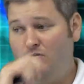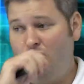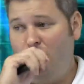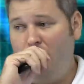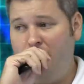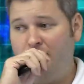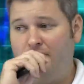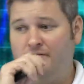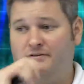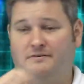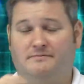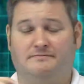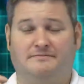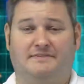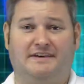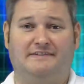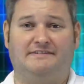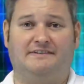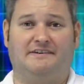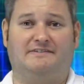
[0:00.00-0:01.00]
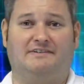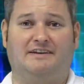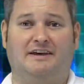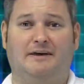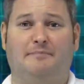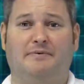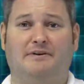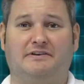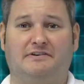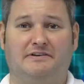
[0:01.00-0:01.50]
These are
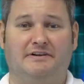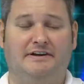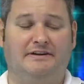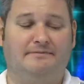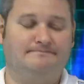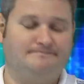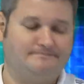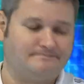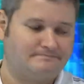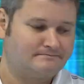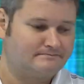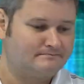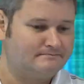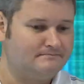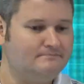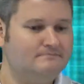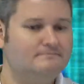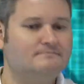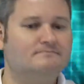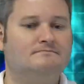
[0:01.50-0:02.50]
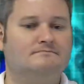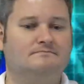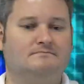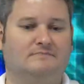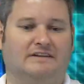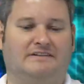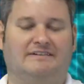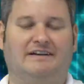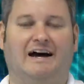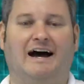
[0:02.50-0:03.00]
typically
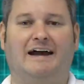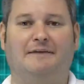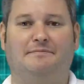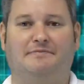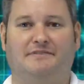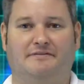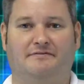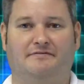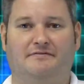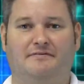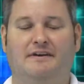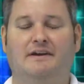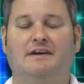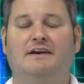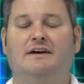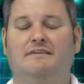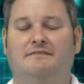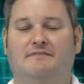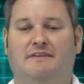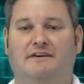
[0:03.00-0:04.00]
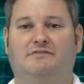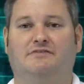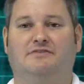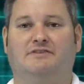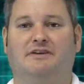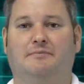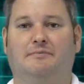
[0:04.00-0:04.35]
the types of things